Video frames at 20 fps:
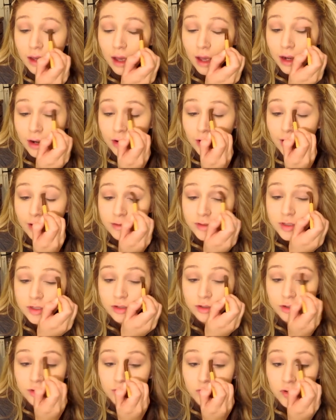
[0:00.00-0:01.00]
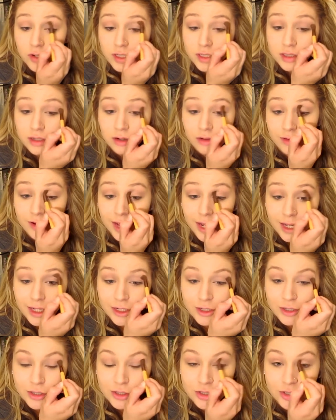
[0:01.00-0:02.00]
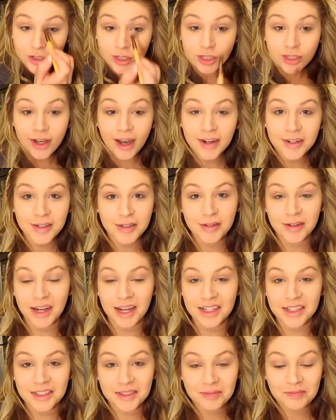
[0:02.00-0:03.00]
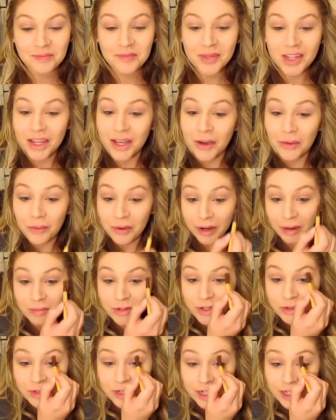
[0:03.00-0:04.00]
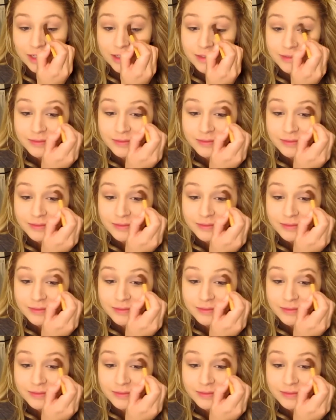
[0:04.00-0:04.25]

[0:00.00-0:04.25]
I don't have to do a voiceover. I can just talk to you guys when I'm doing it.